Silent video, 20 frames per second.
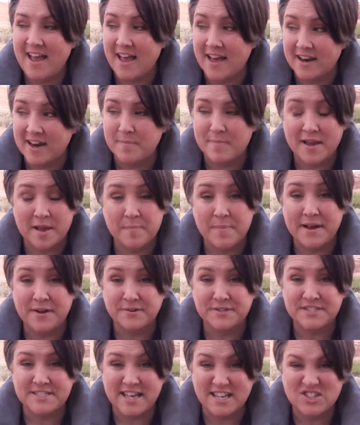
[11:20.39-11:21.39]
And I make my
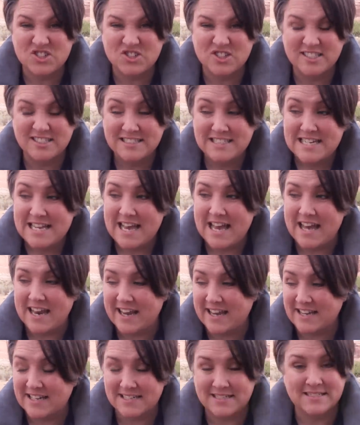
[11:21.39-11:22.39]
own schedule and
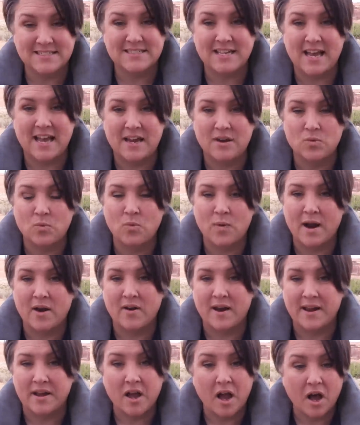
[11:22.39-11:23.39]
I get to decide
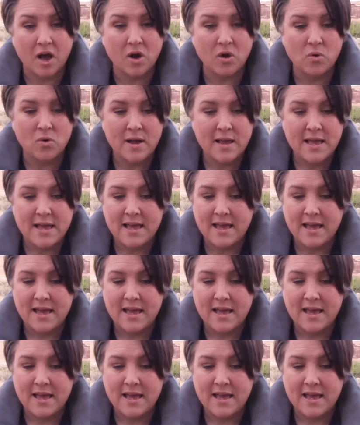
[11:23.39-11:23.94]
where I go.